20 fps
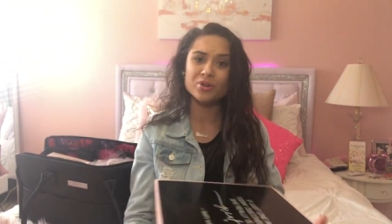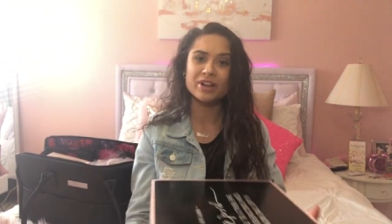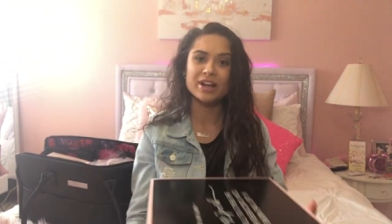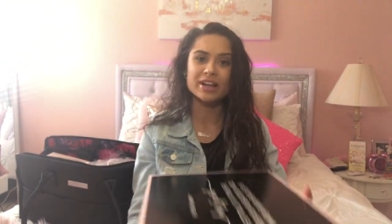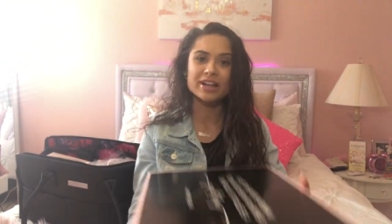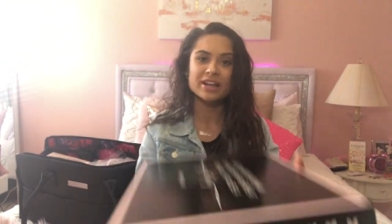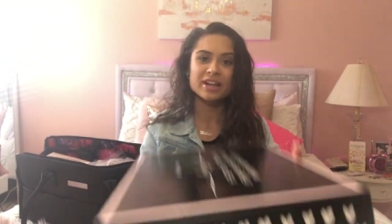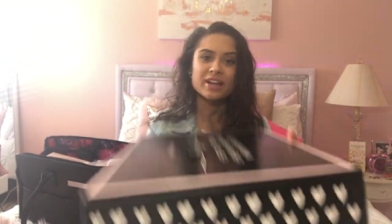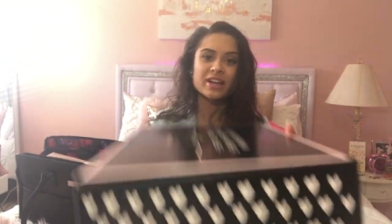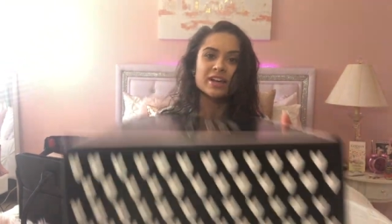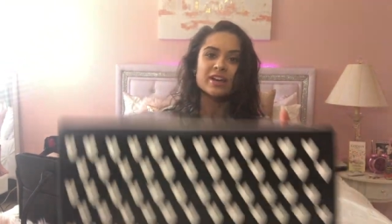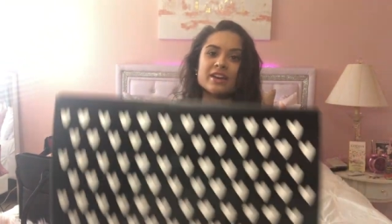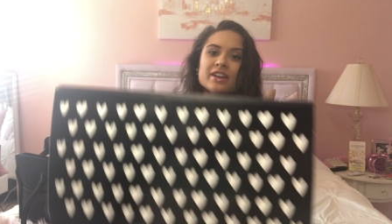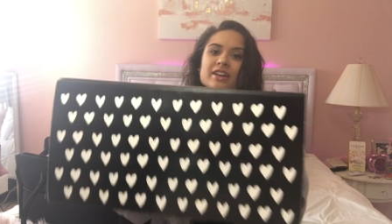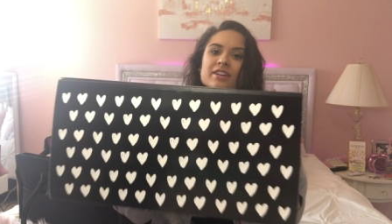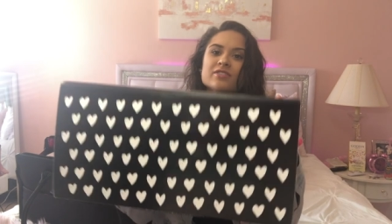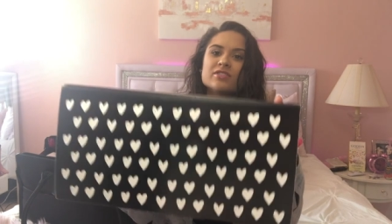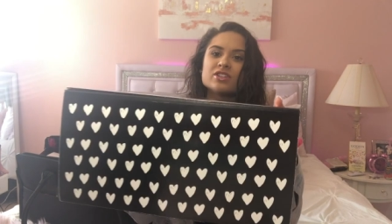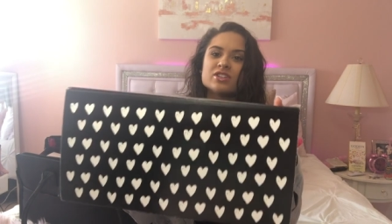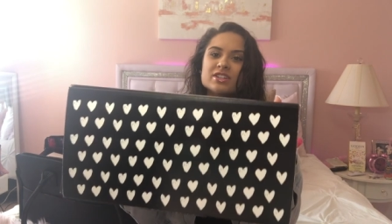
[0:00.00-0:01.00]
Like,
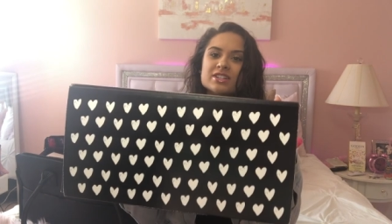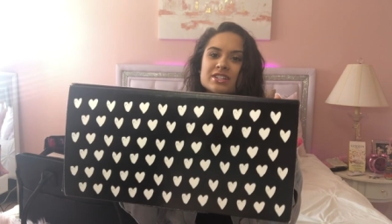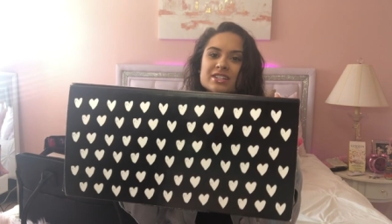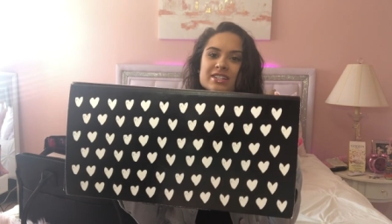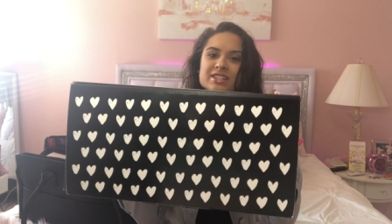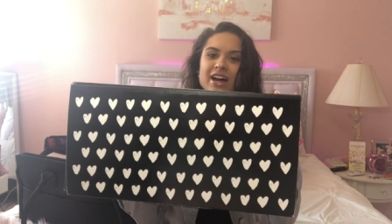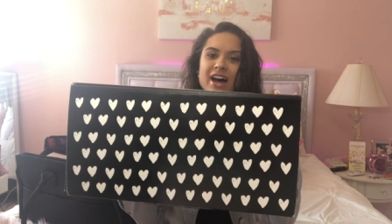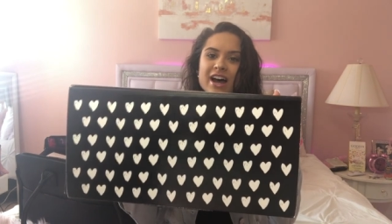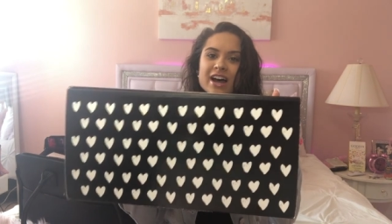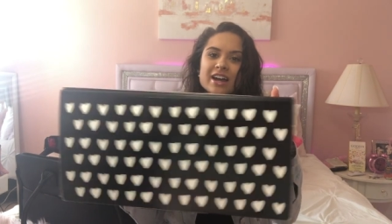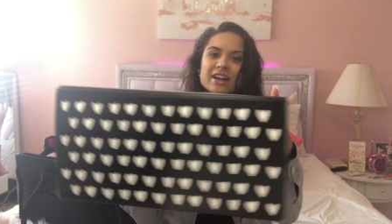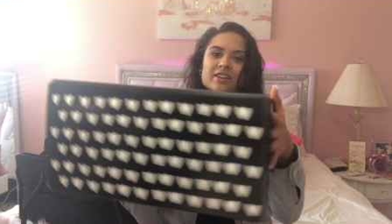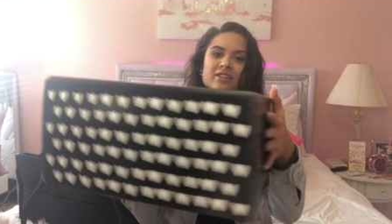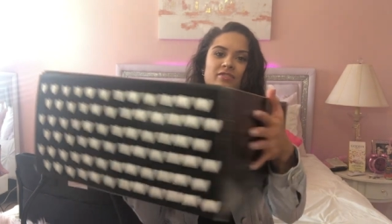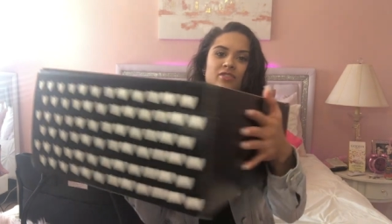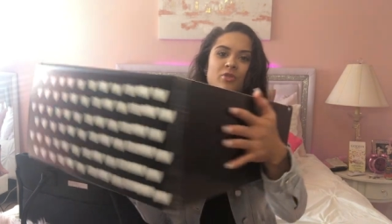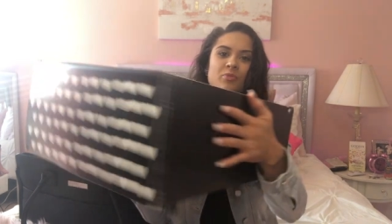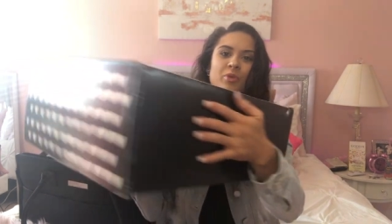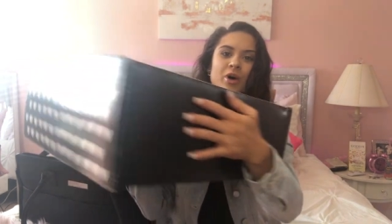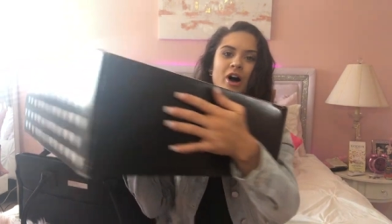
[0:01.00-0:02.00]
even the side
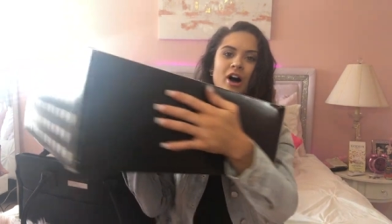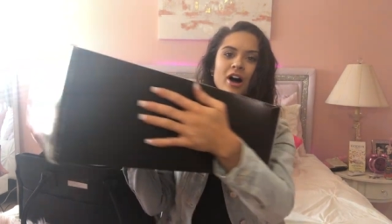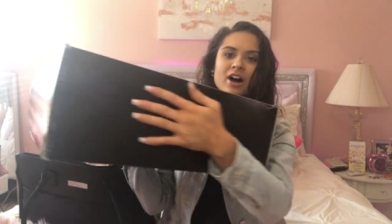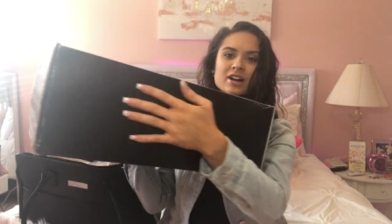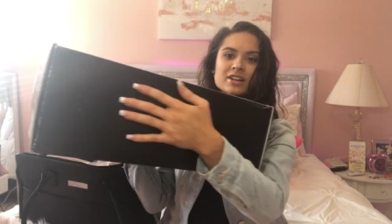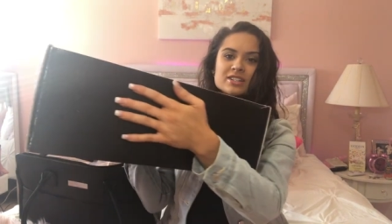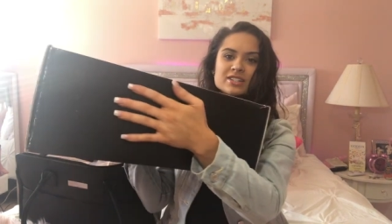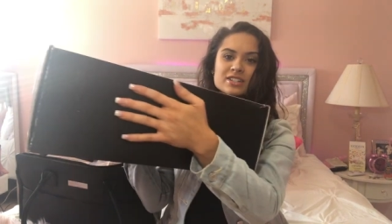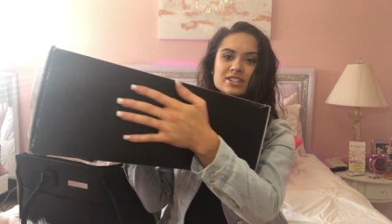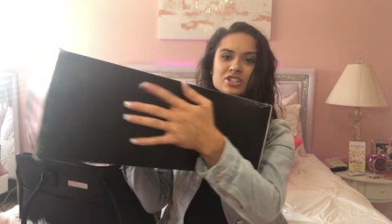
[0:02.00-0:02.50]
of the box,